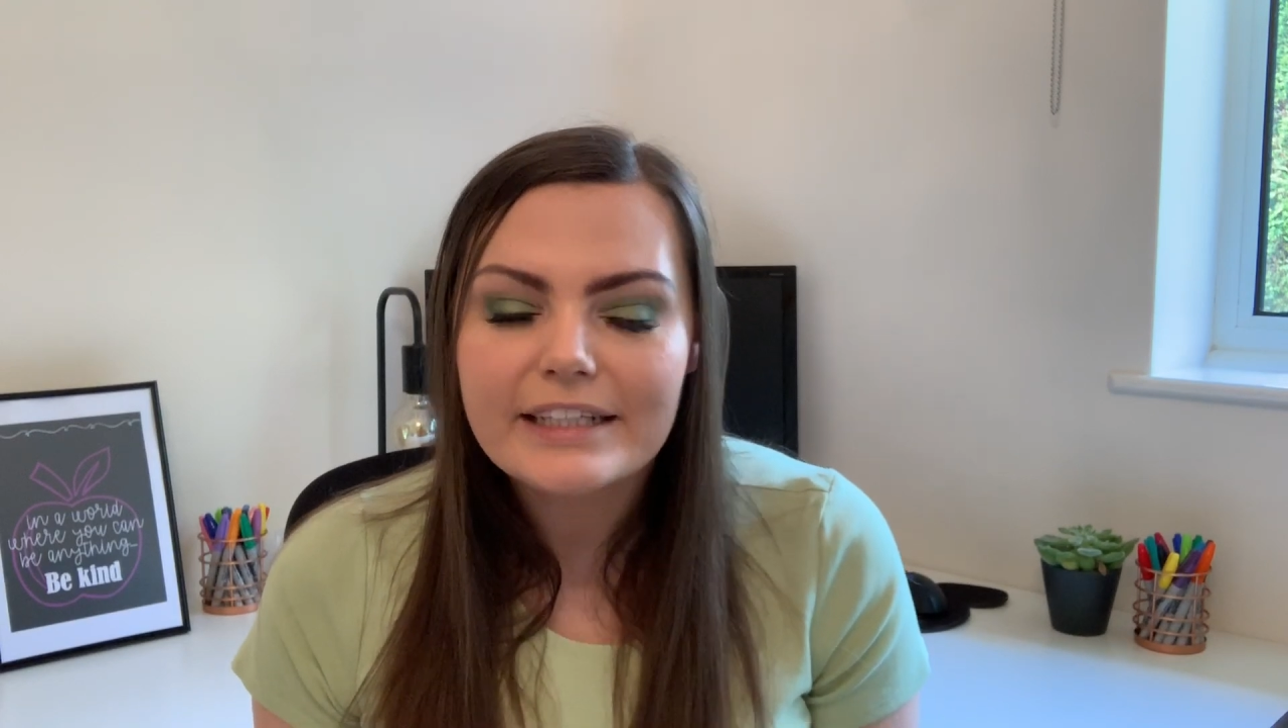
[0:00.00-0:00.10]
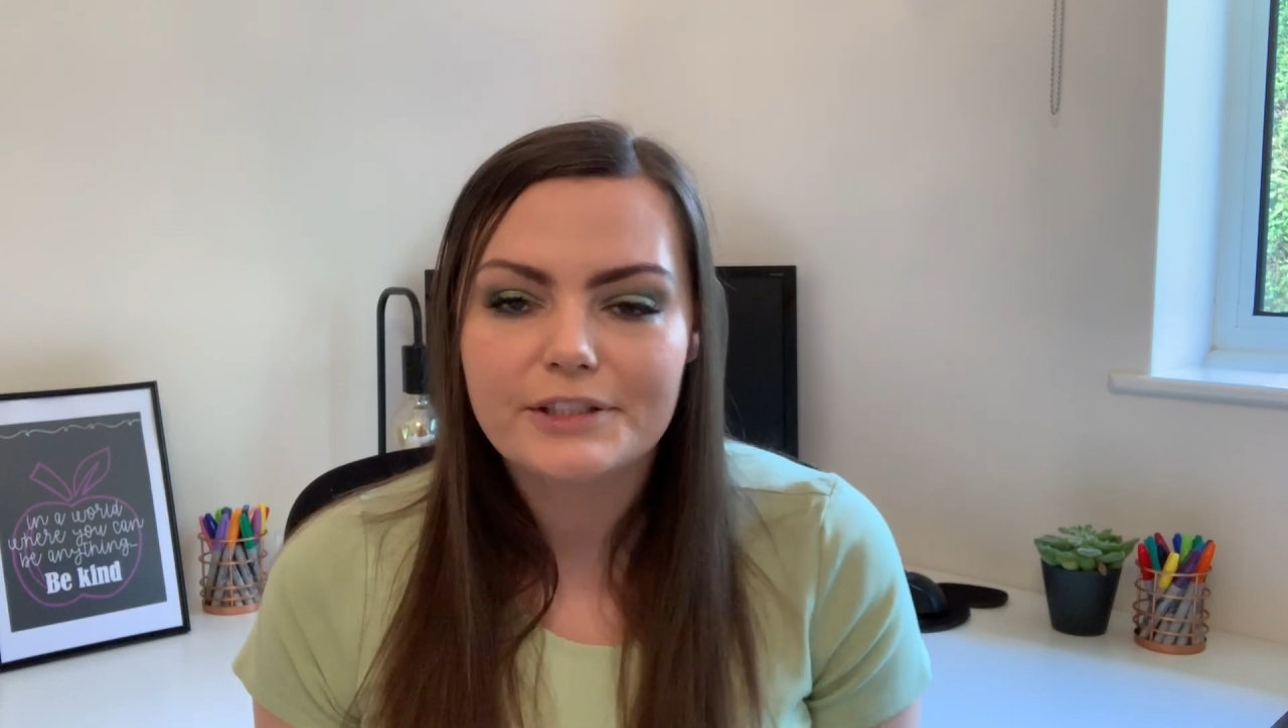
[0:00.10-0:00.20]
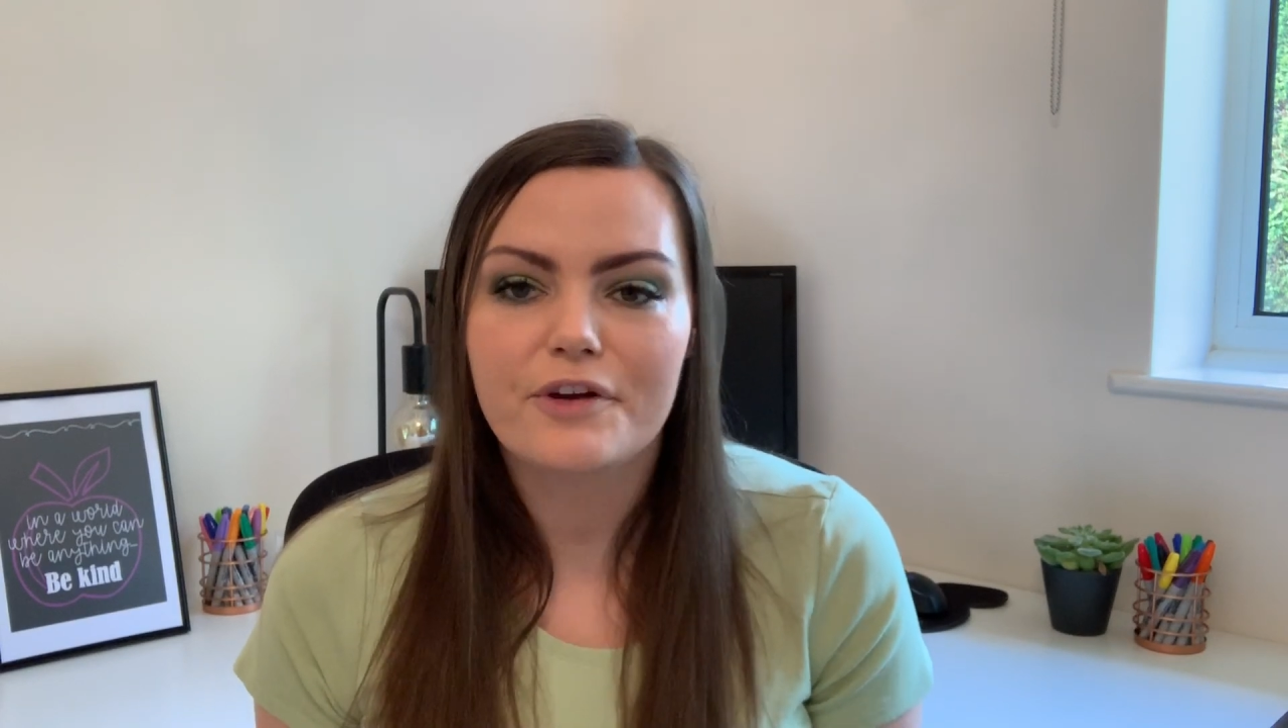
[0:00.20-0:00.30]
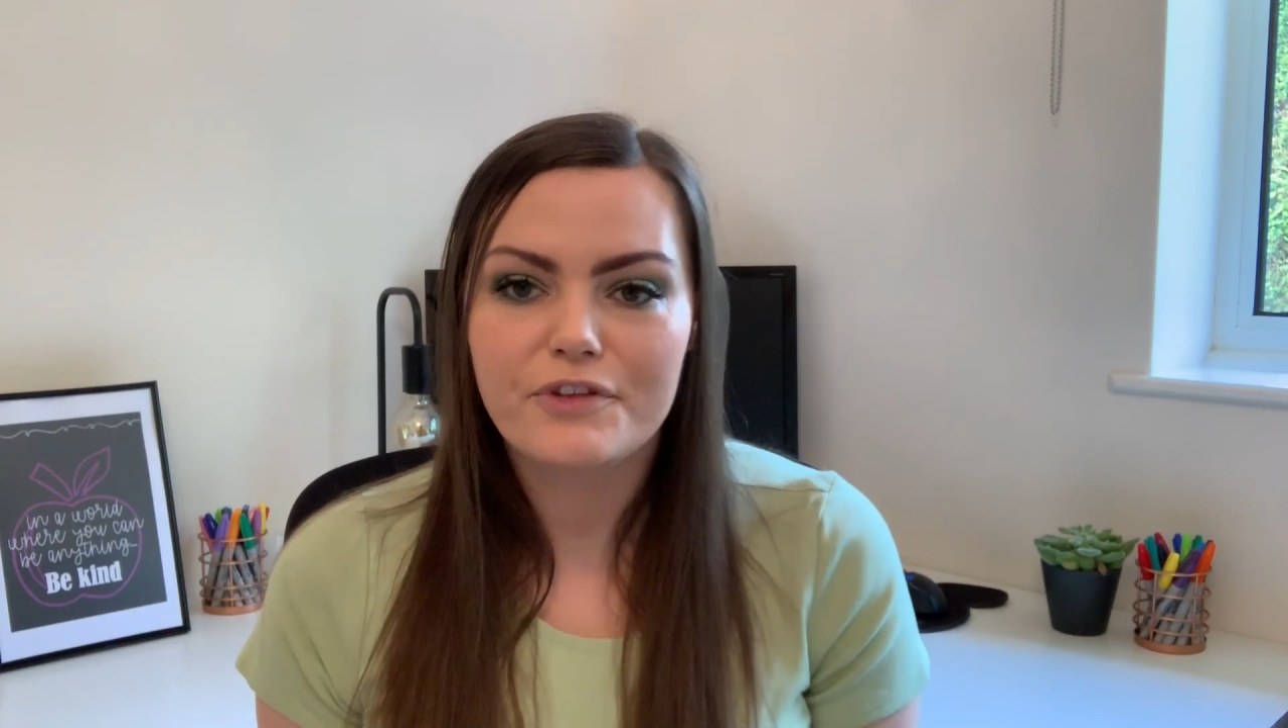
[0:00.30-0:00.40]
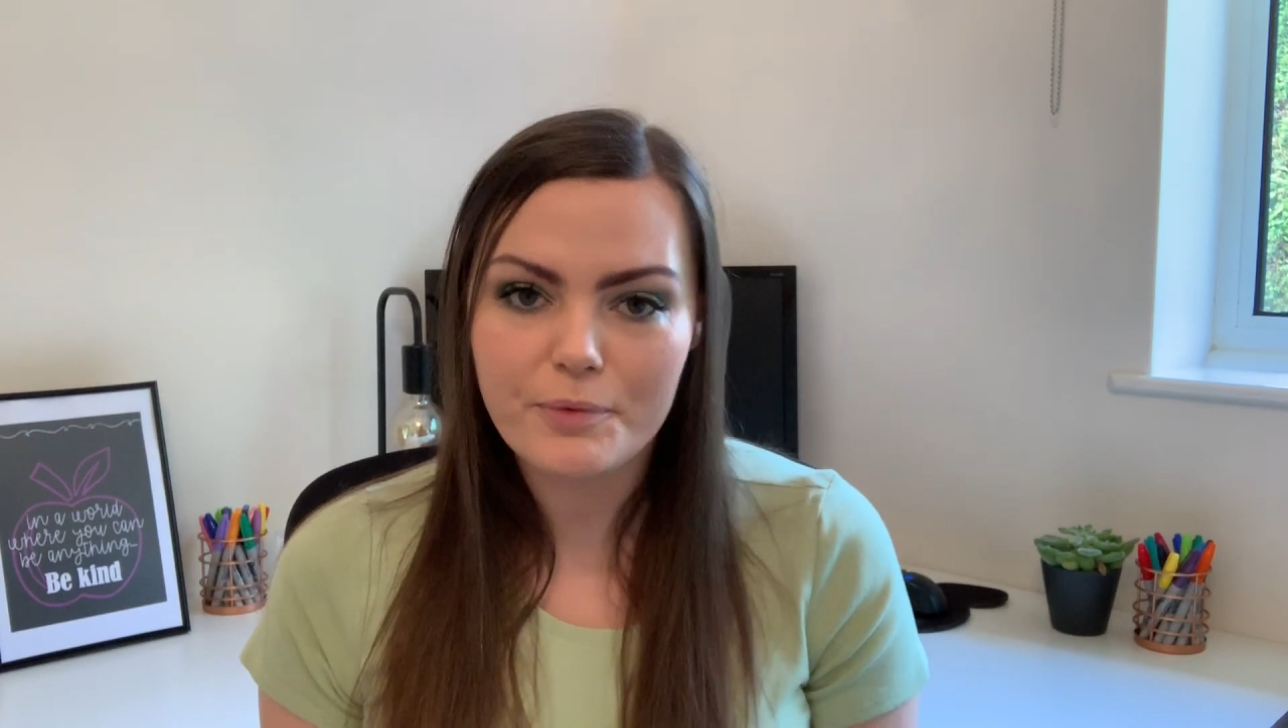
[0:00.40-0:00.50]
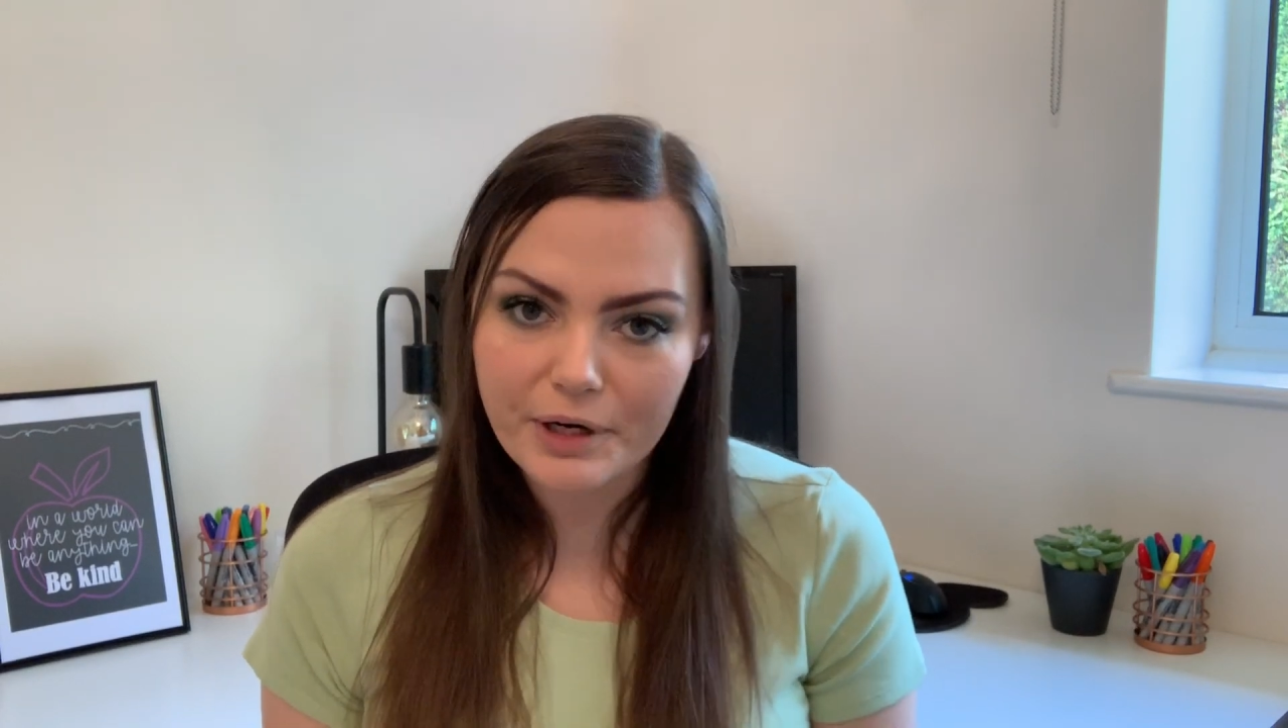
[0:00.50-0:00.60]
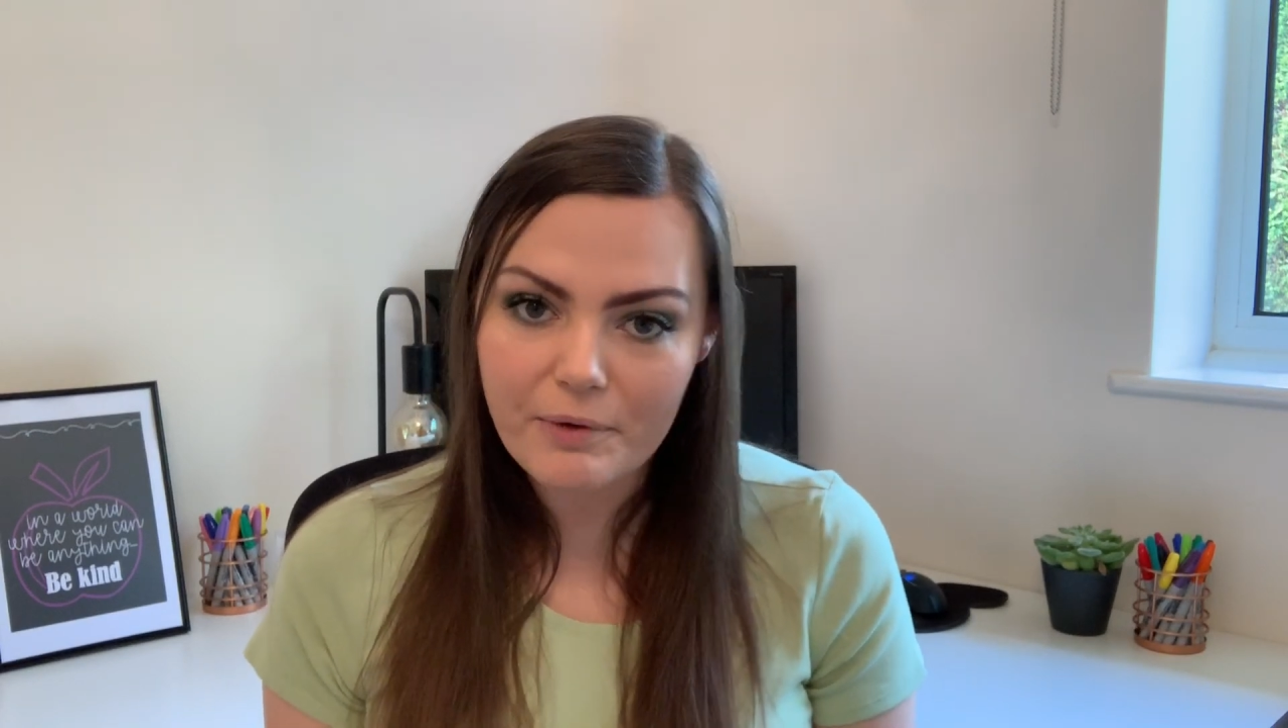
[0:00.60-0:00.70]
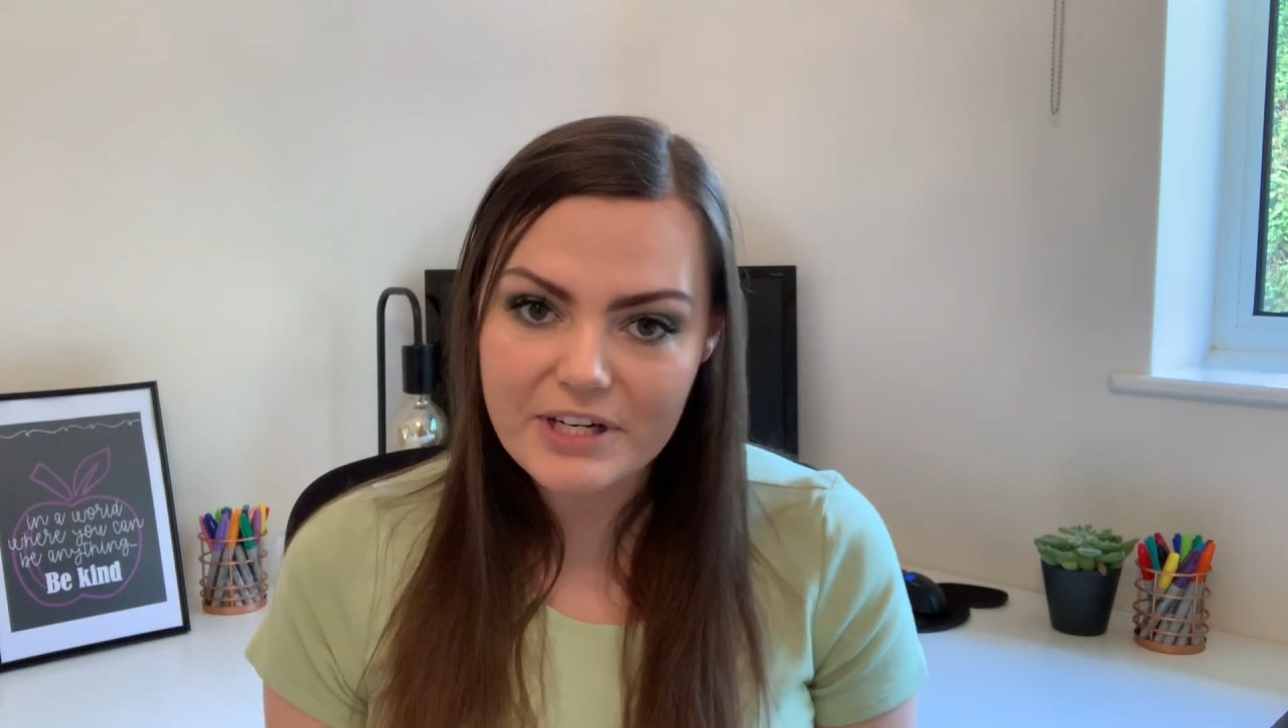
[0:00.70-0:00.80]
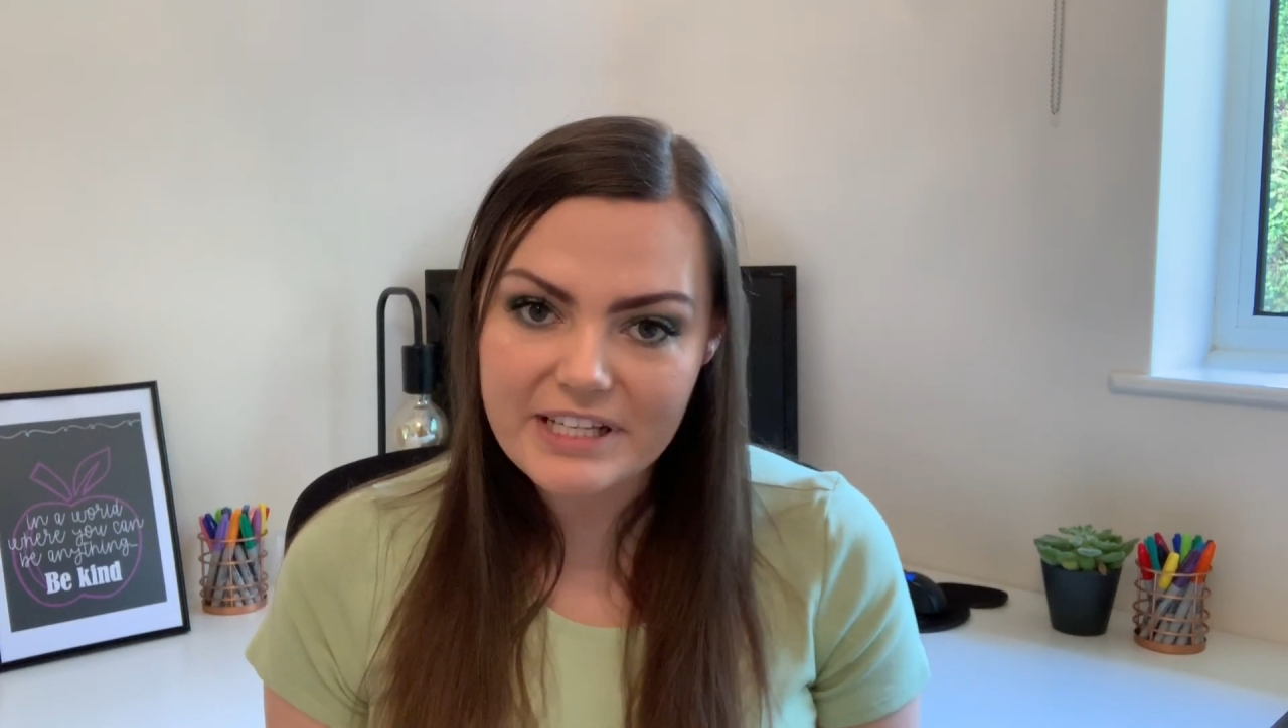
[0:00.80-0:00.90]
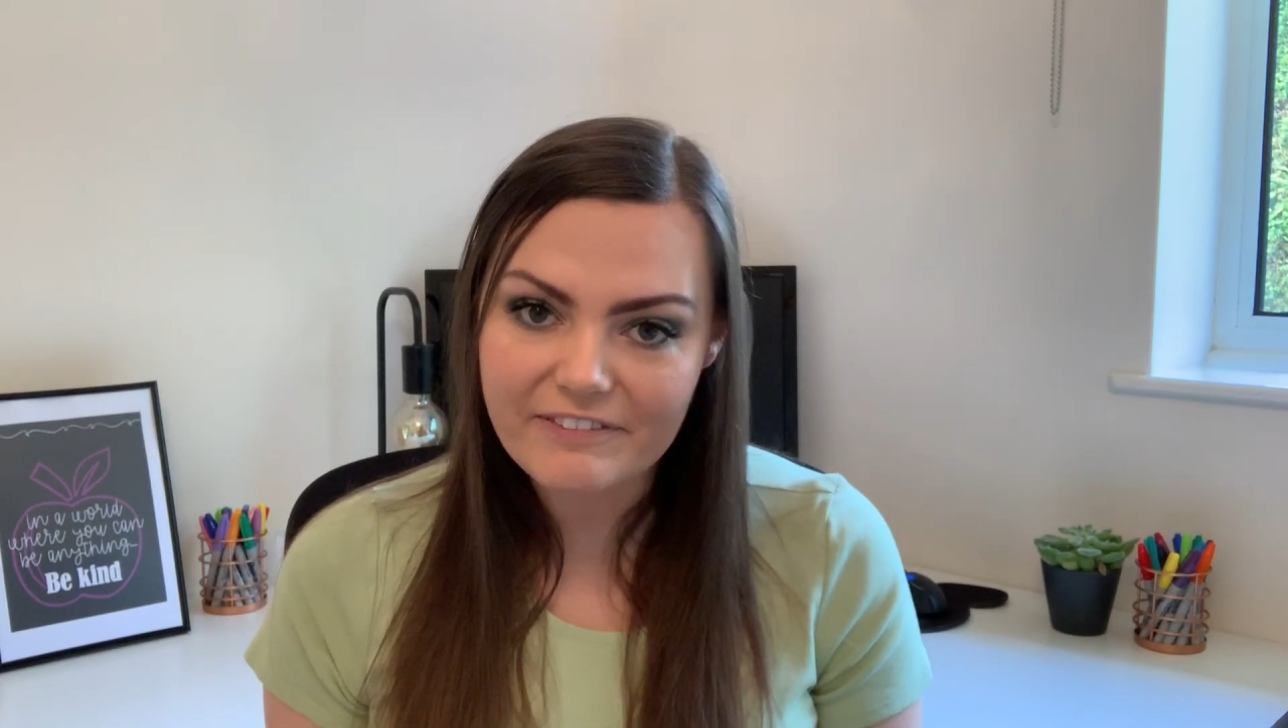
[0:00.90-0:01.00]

So if you want to watch